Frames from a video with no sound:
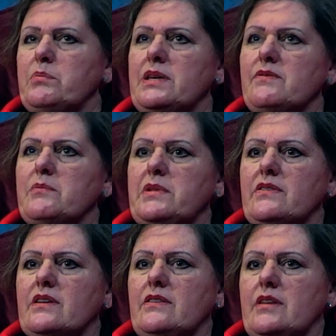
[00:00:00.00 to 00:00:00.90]
bit of a
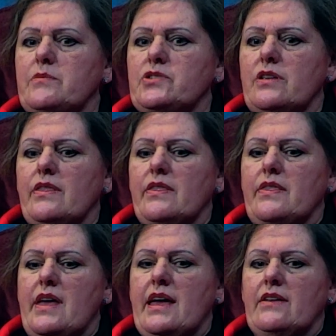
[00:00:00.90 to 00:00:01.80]
misconception
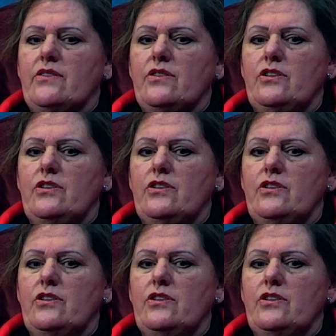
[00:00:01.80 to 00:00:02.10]
that